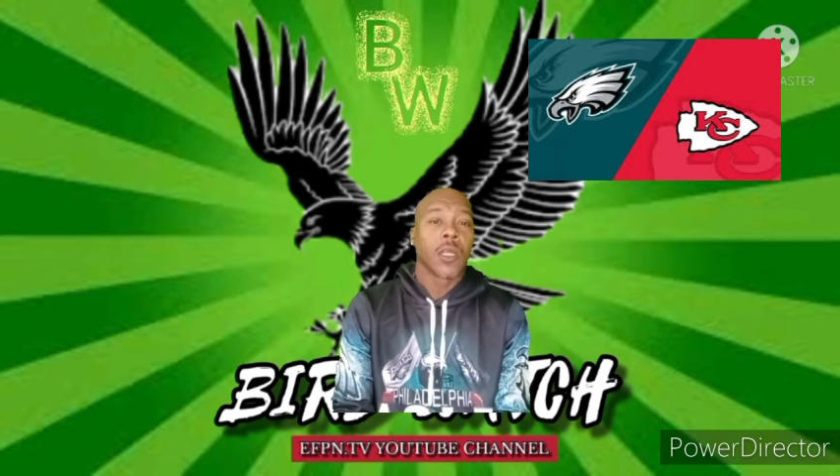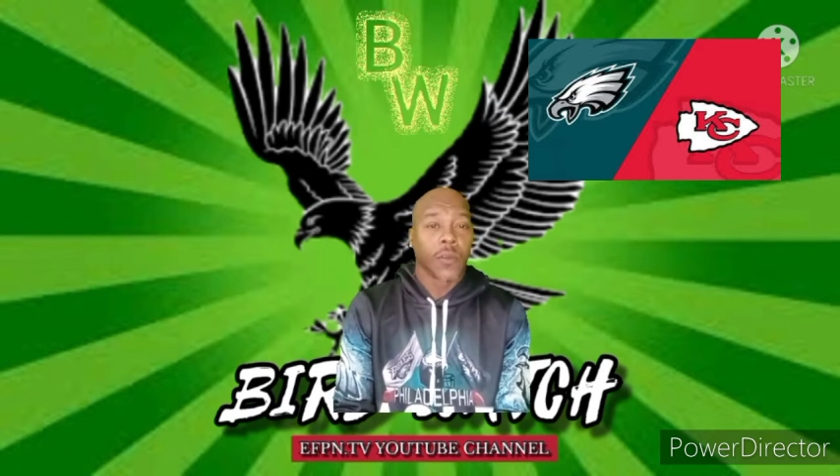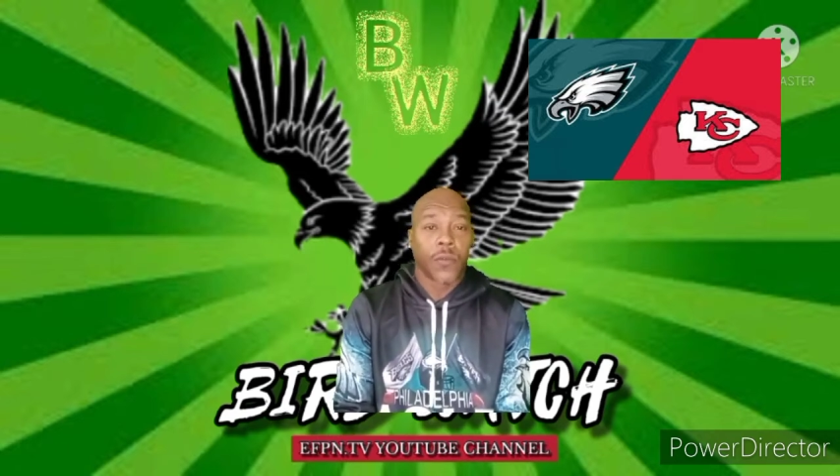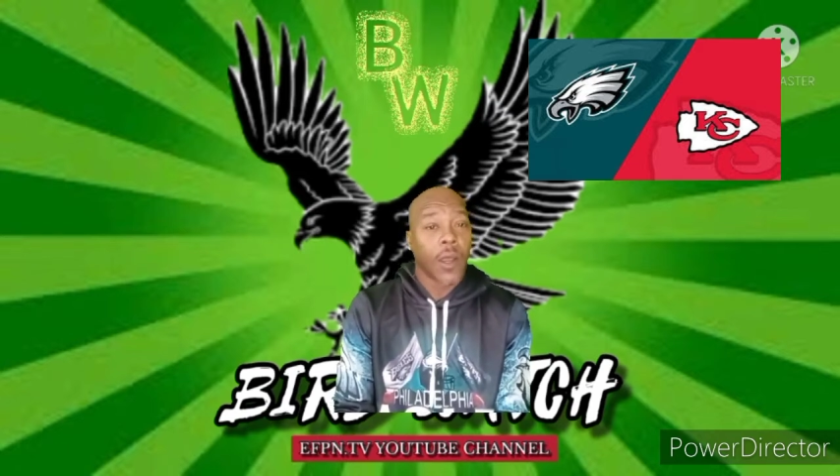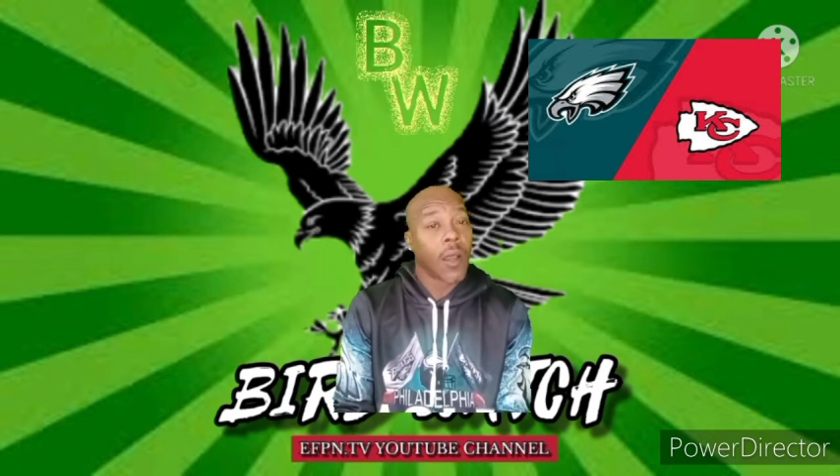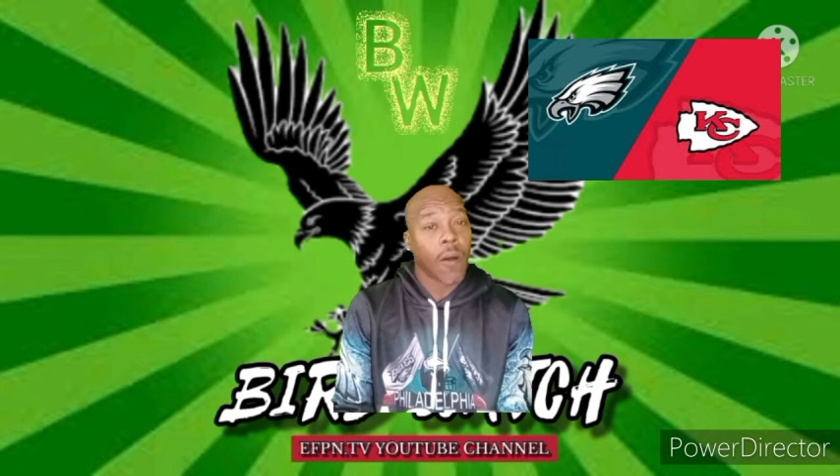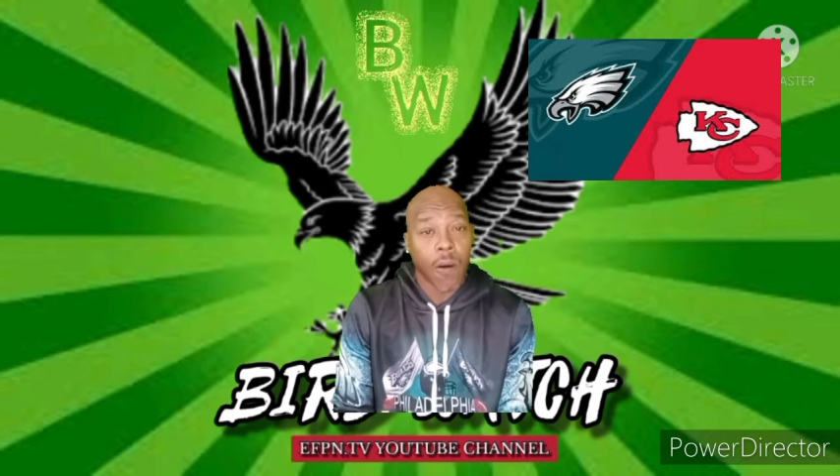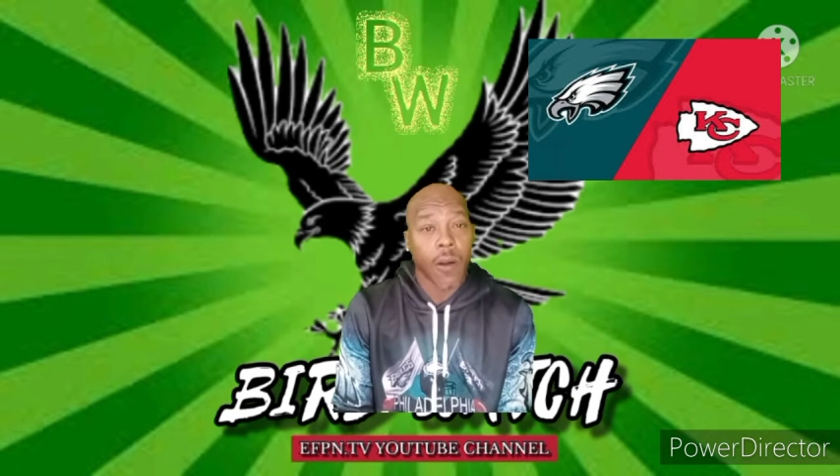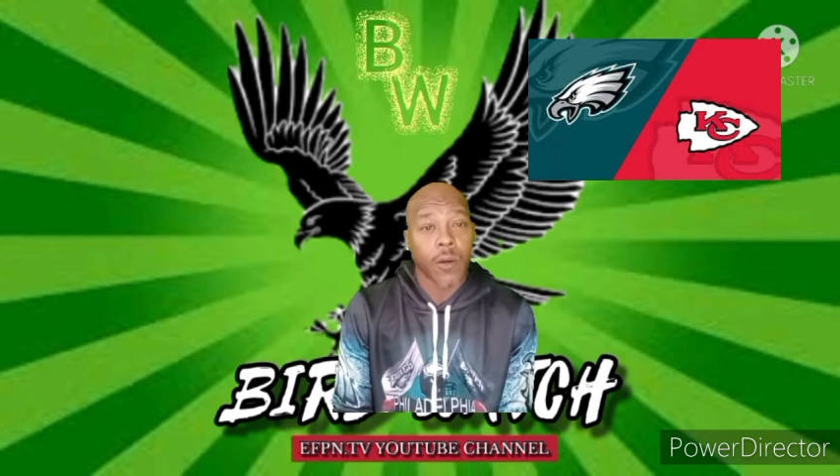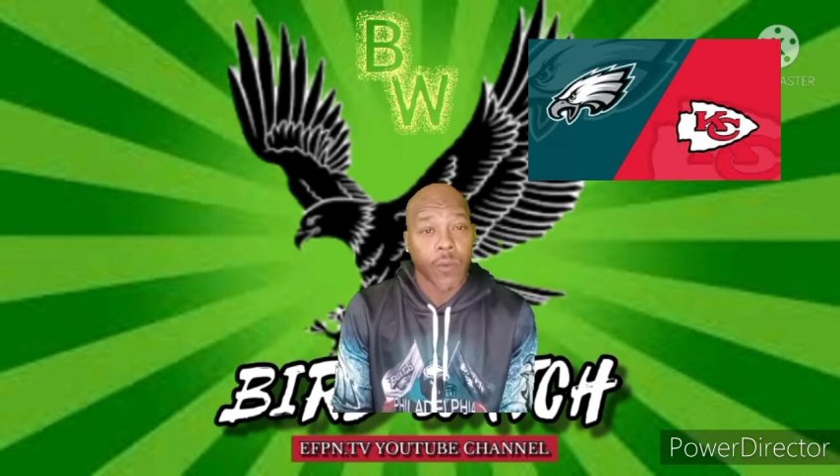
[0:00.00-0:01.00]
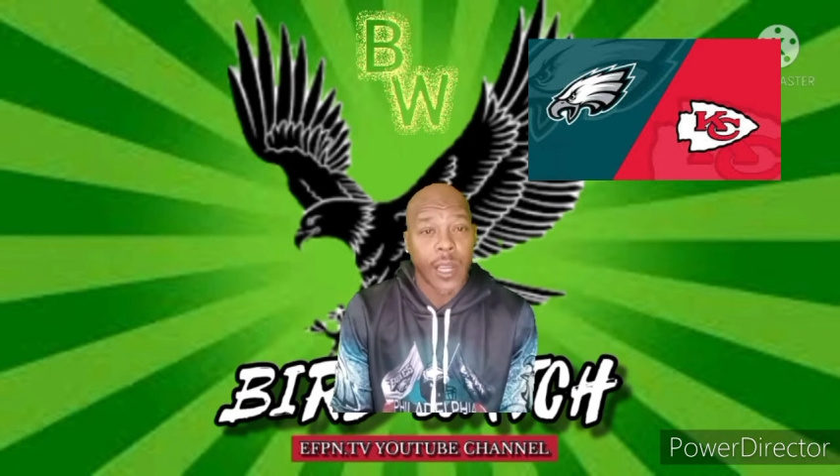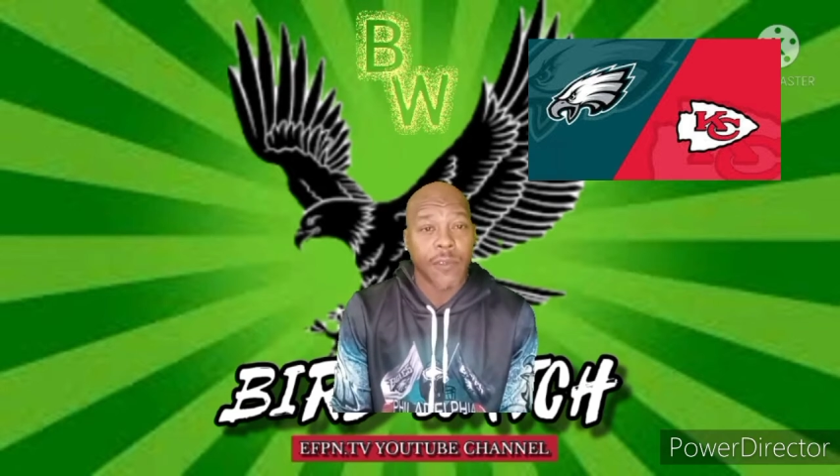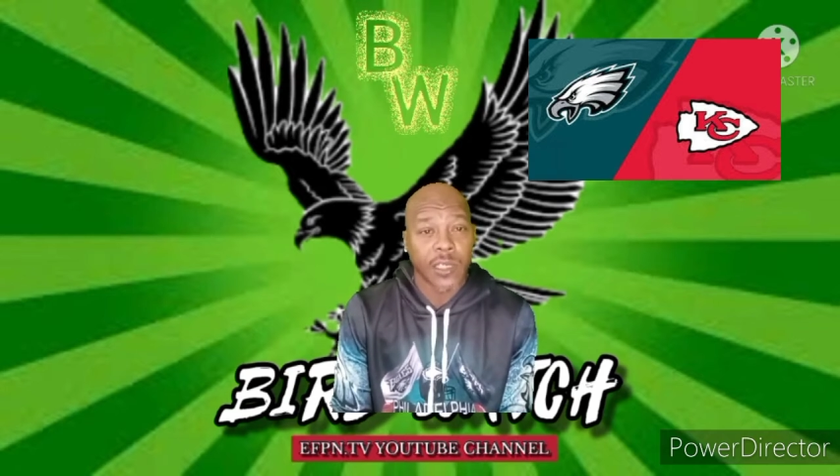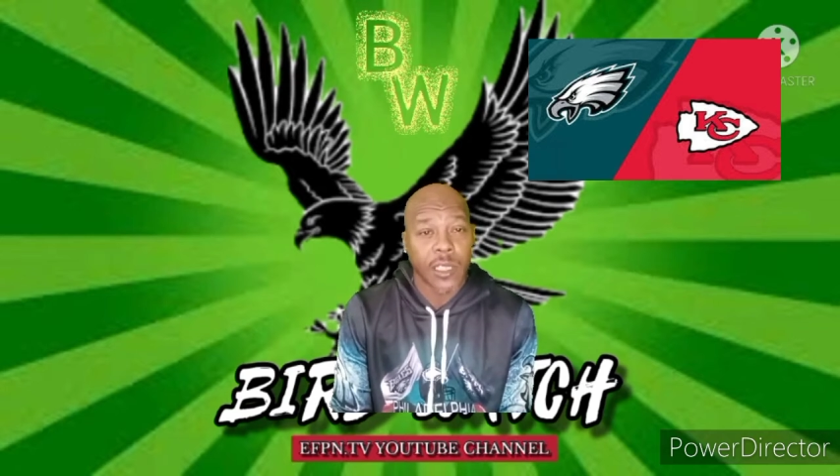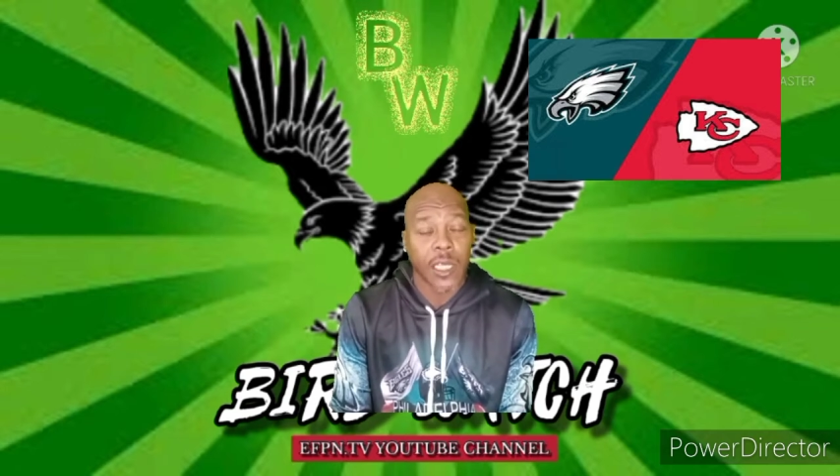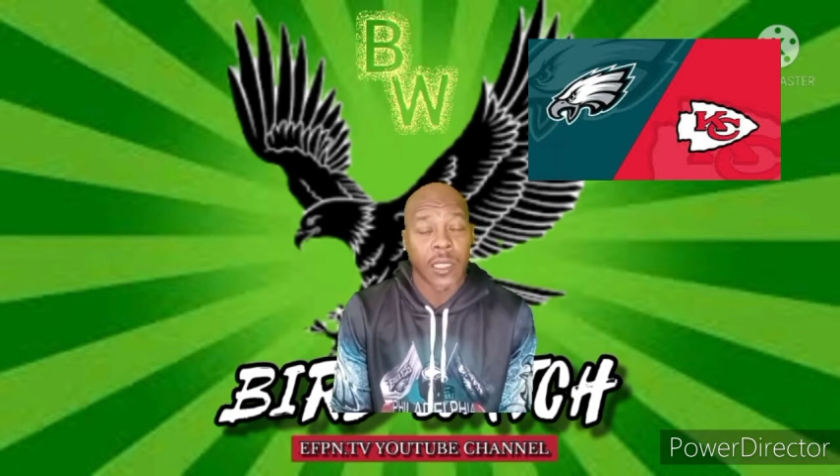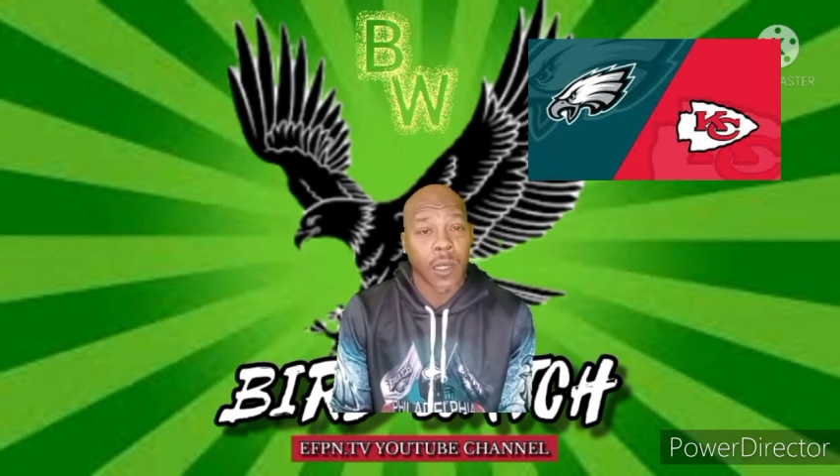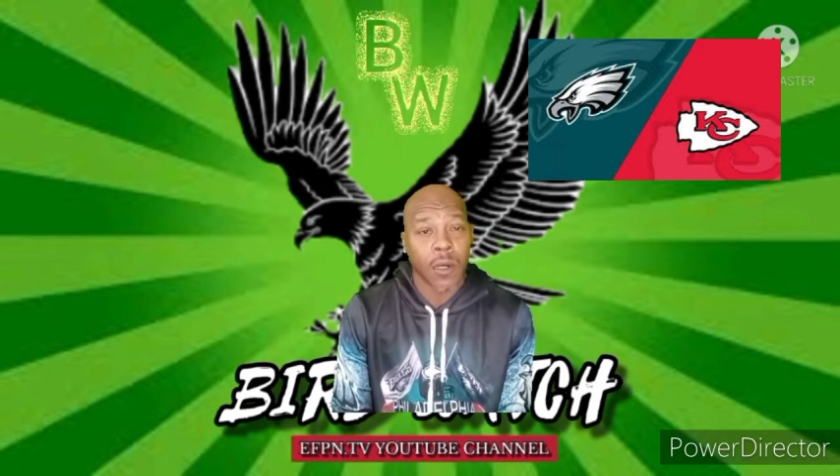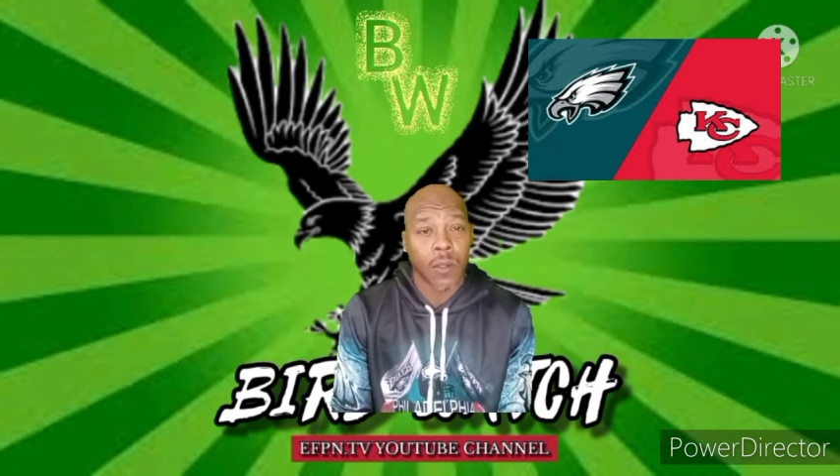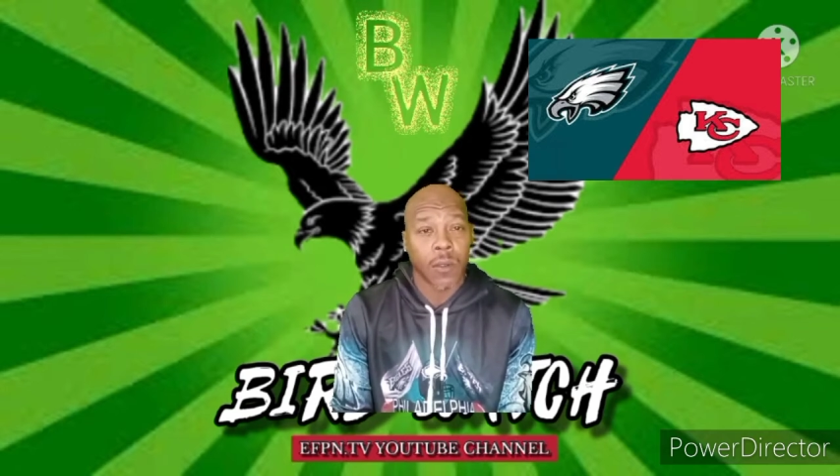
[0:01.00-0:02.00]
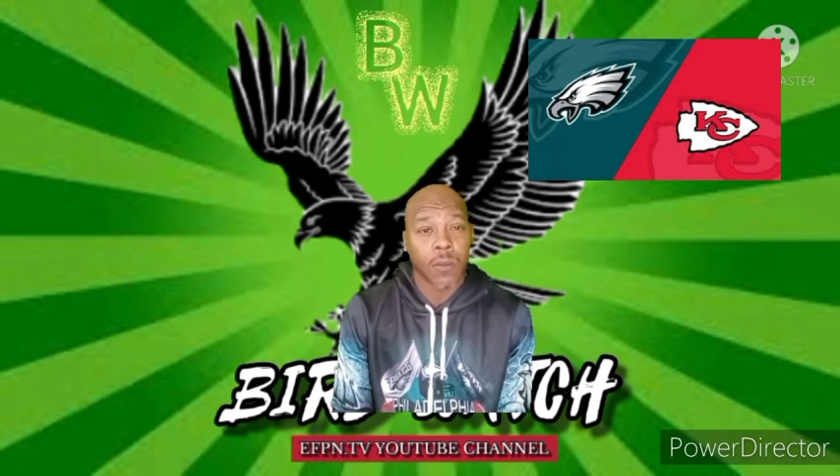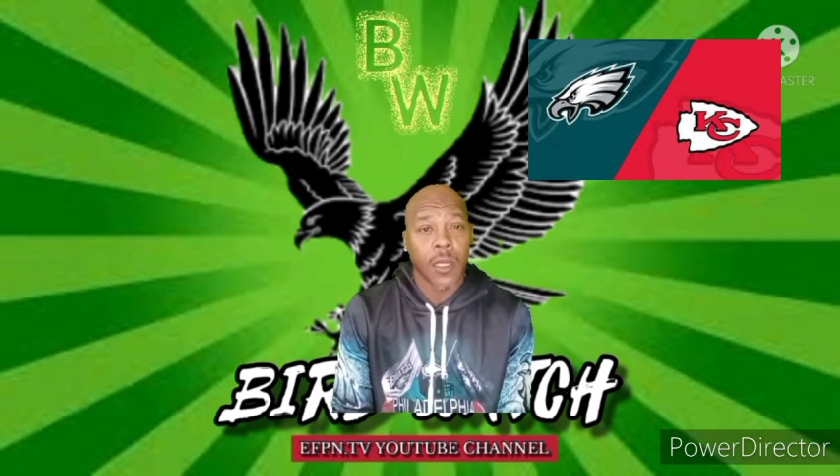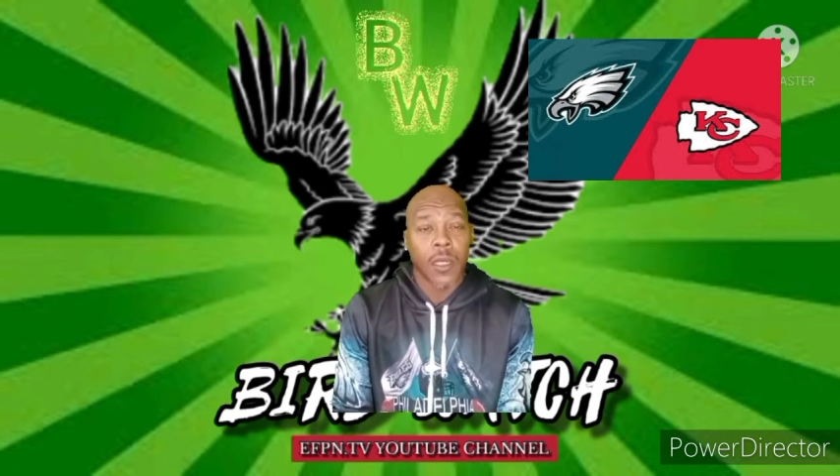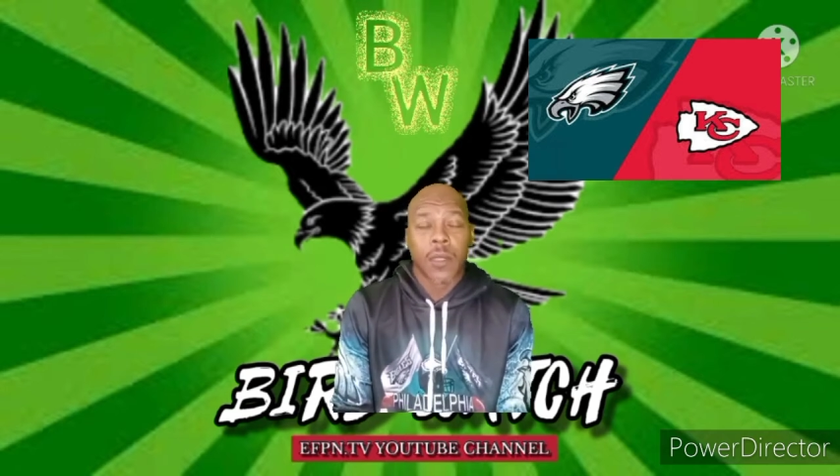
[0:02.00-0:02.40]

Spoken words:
Javon Hargrave is getting home.